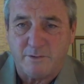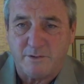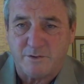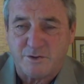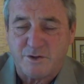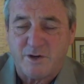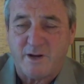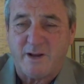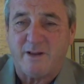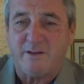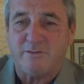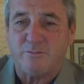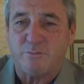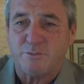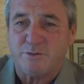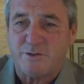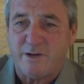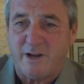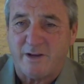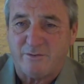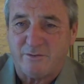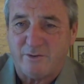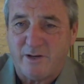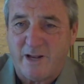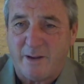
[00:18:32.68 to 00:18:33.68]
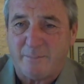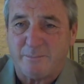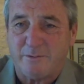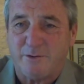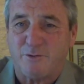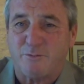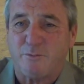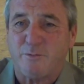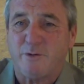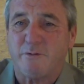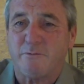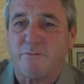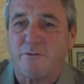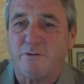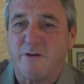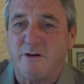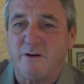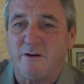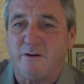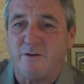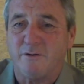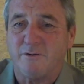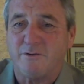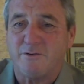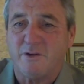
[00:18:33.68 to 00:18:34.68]
chance, which hasn't happened in 300
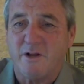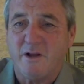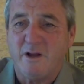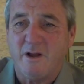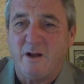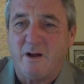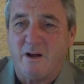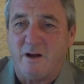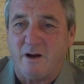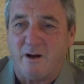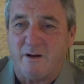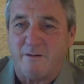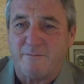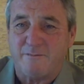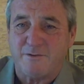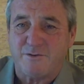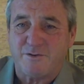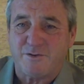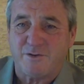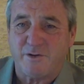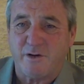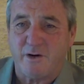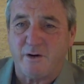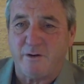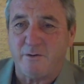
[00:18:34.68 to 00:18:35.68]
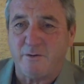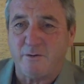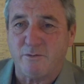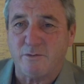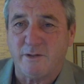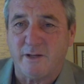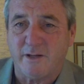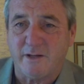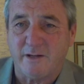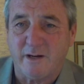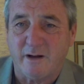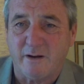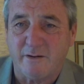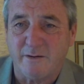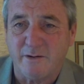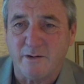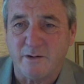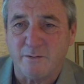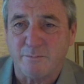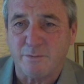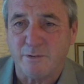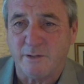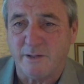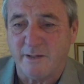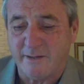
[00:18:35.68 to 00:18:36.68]
years, of the scenario laid out
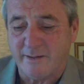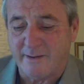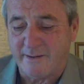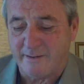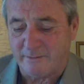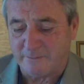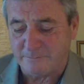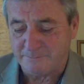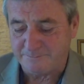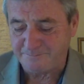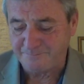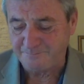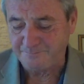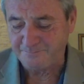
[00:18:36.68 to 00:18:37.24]
here playing out.